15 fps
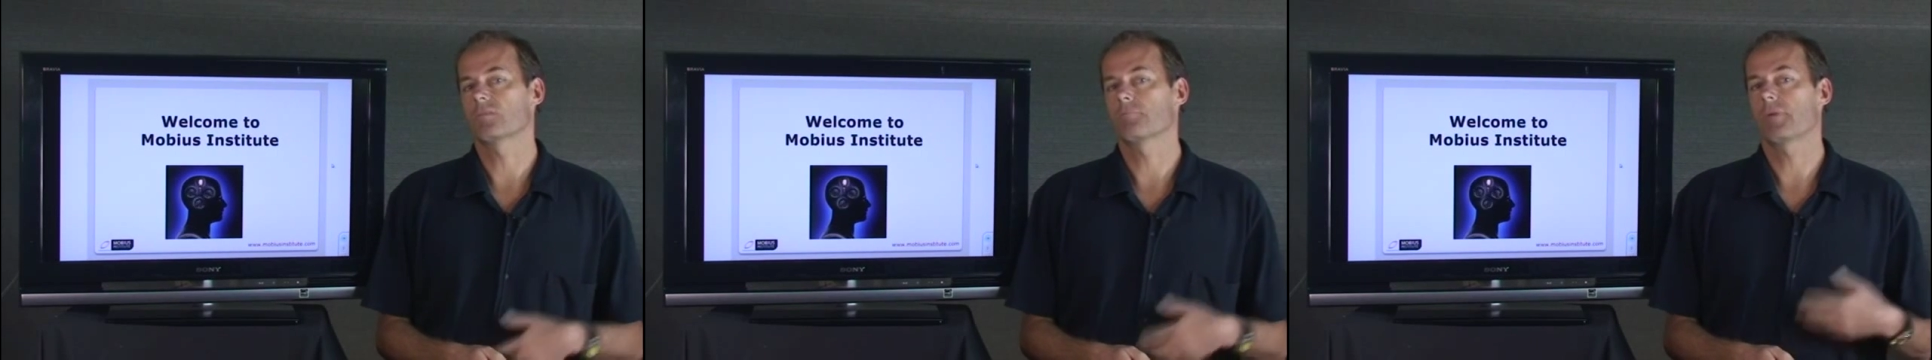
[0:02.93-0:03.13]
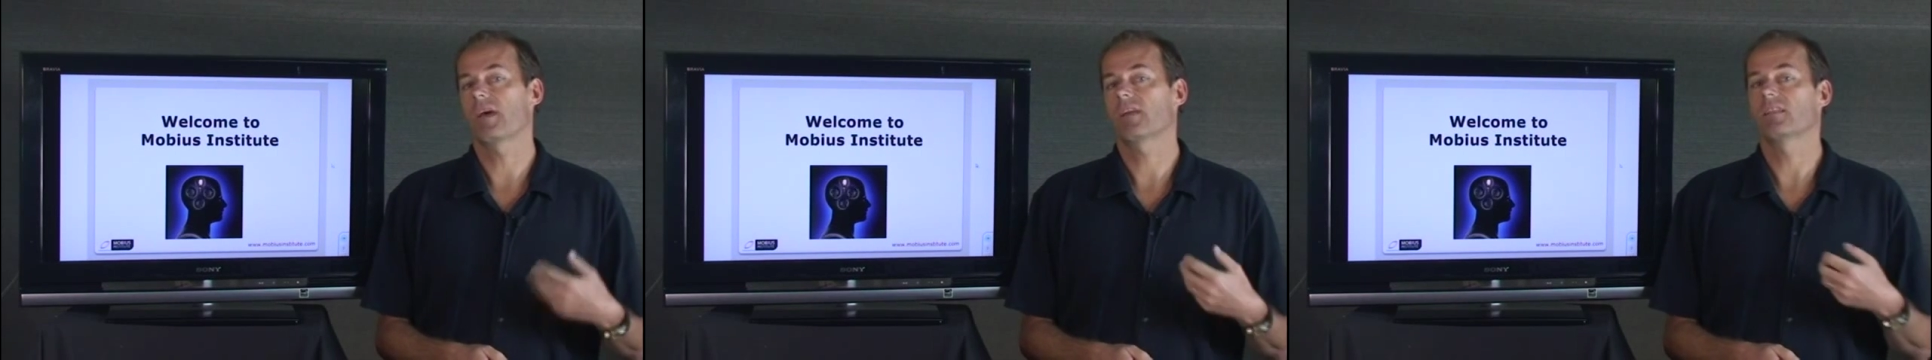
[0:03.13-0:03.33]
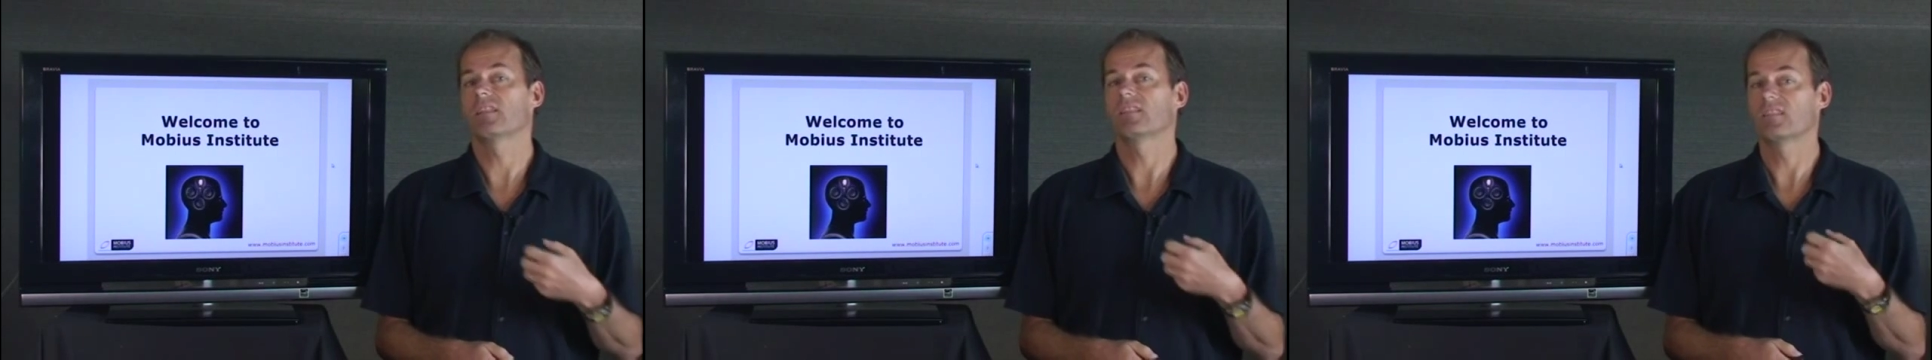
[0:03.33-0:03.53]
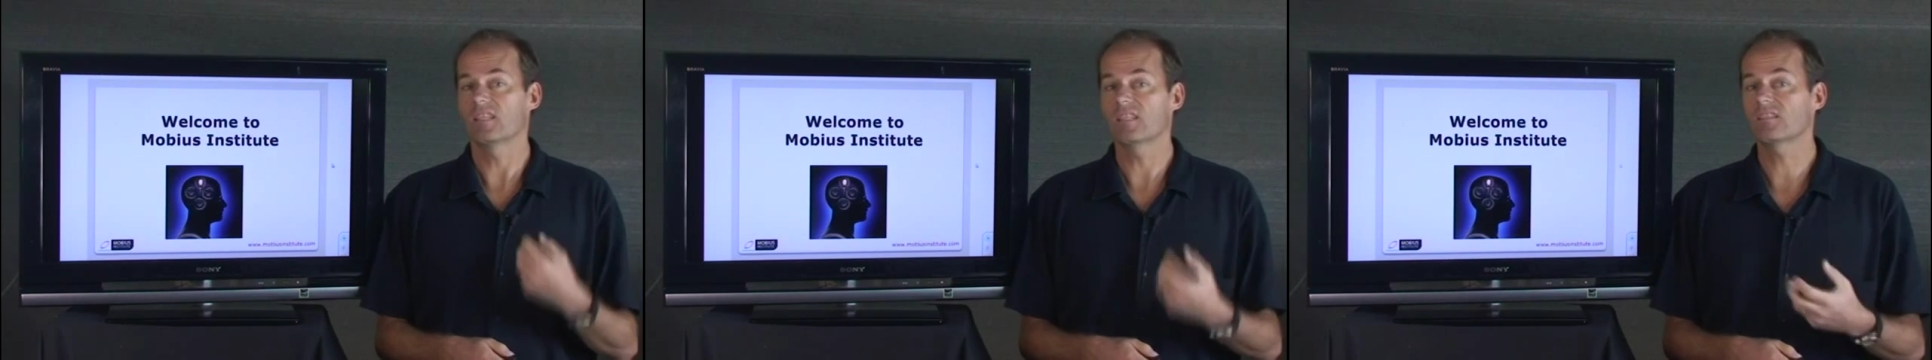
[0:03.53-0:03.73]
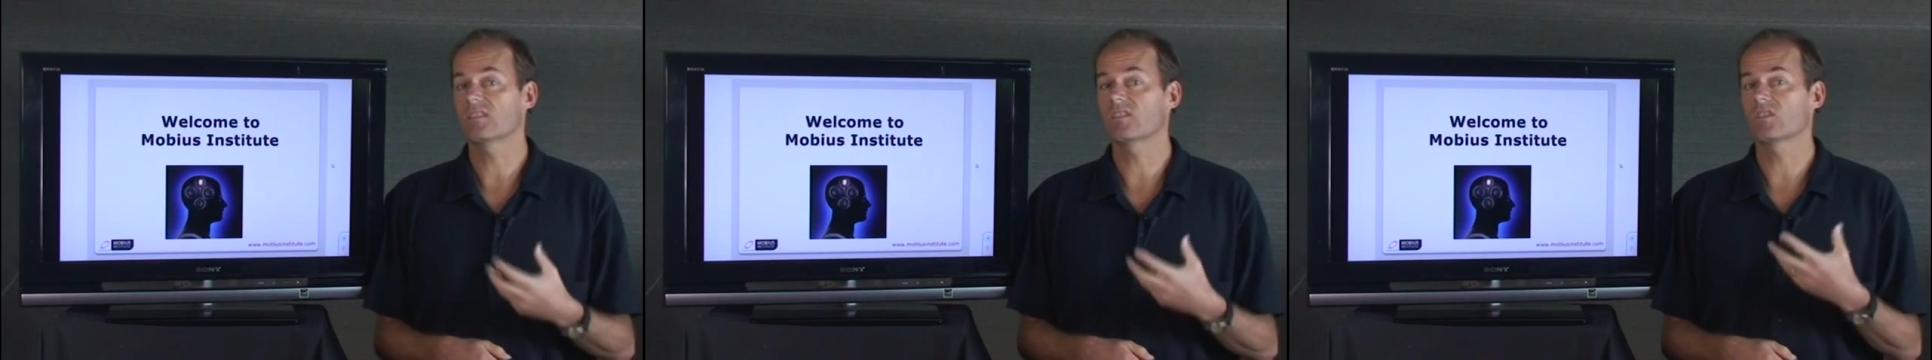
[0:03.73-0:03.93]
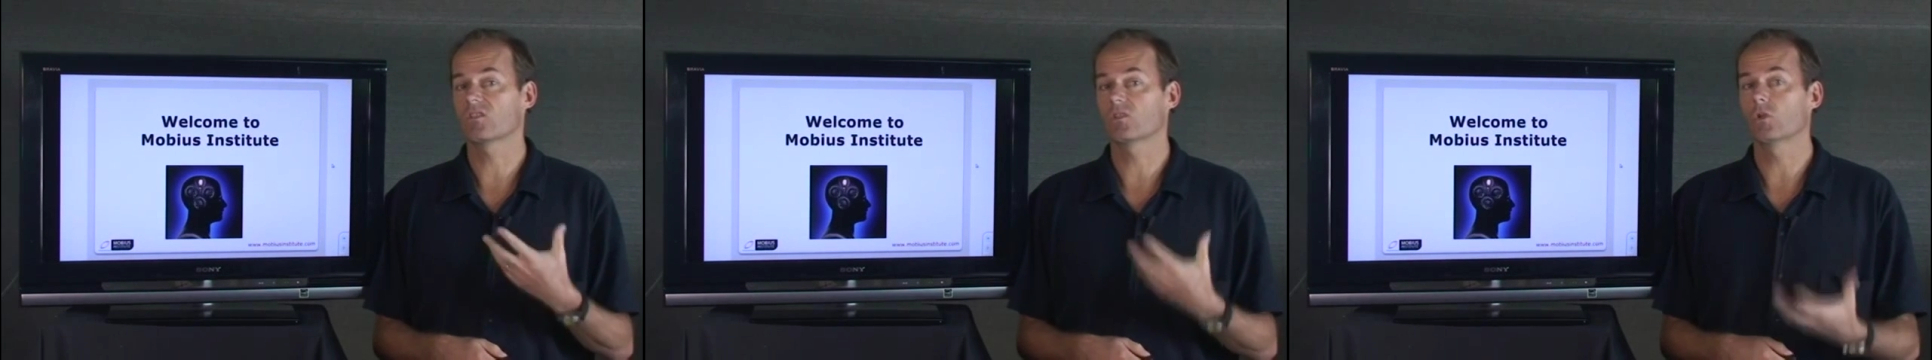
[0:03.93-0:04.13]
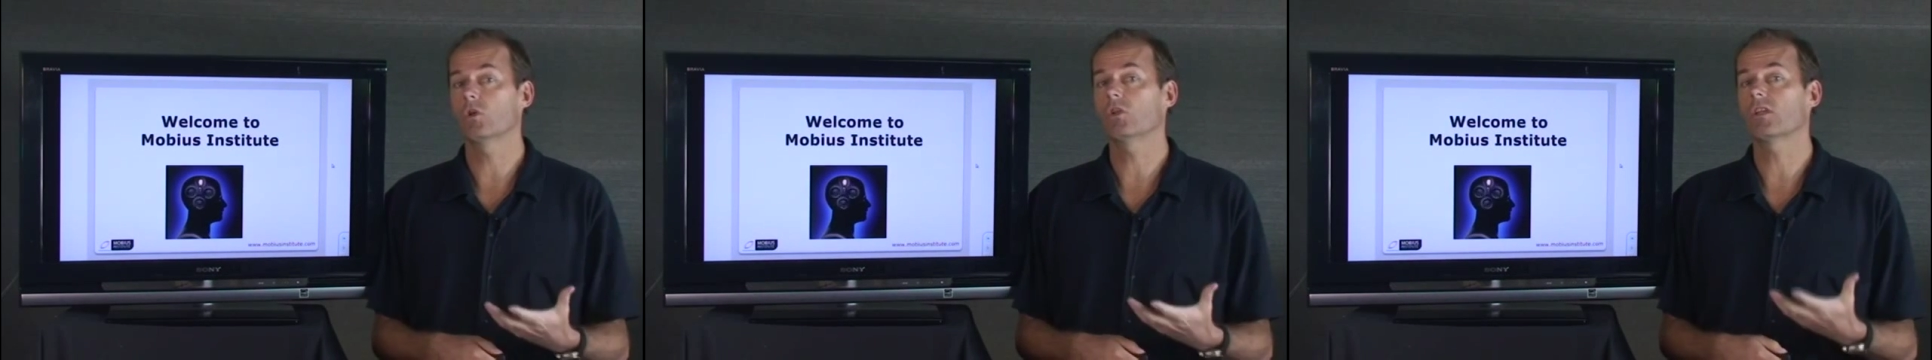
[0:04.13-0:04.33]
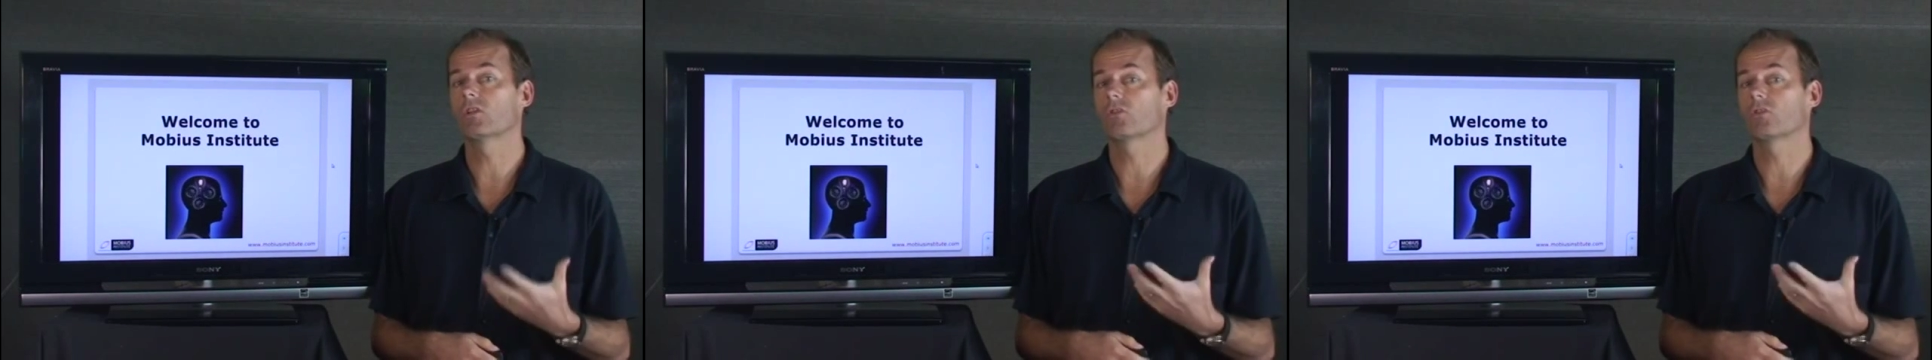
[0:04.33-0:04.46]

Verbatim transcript: about the distance learning